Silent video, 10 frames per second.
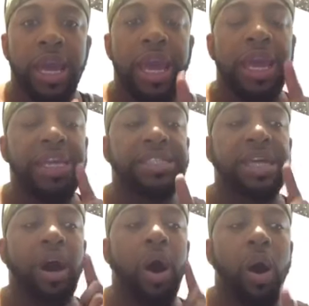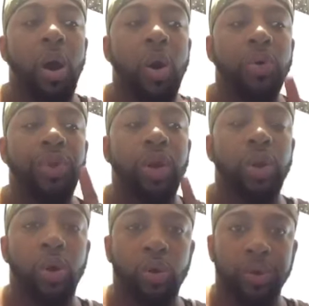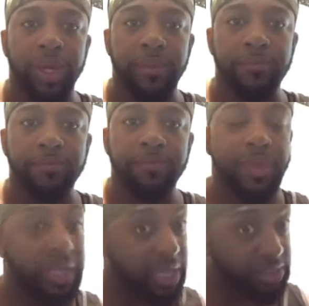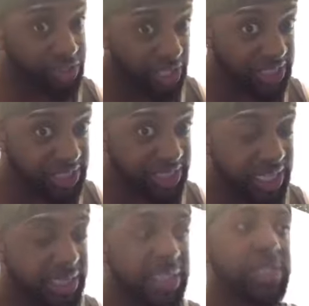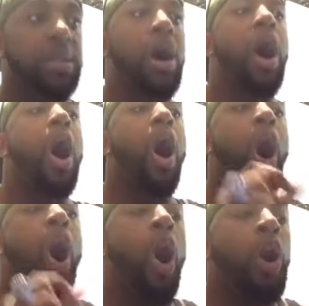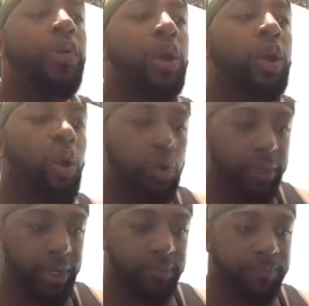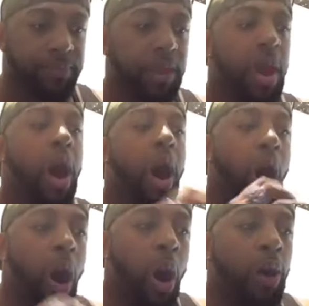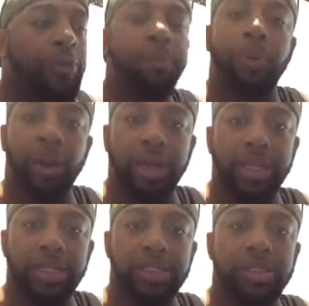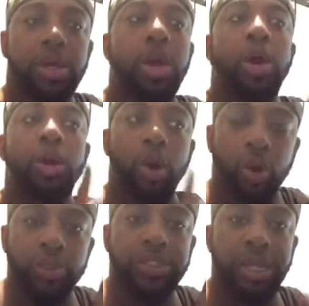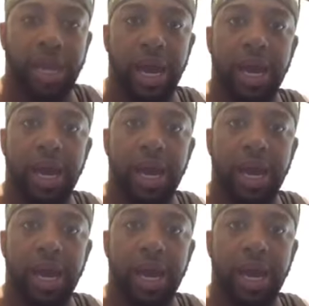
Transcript: He said, All the glory. Jesus said this all the glory, all the praise goes to God.